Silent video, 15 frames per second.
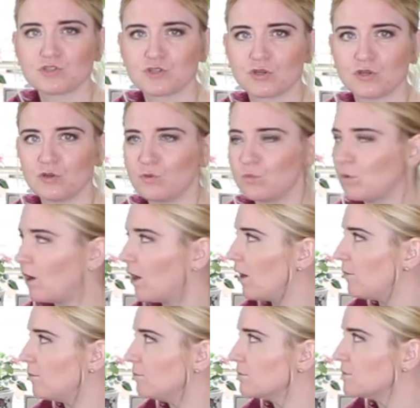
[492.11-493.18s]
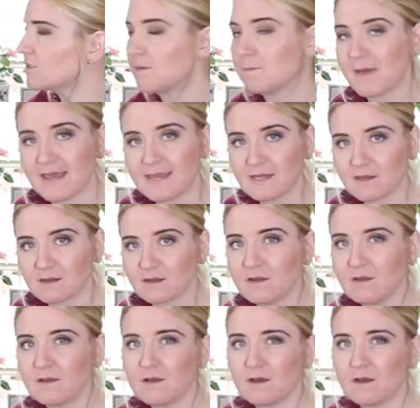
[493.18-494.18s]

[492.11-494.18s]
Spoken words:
to make,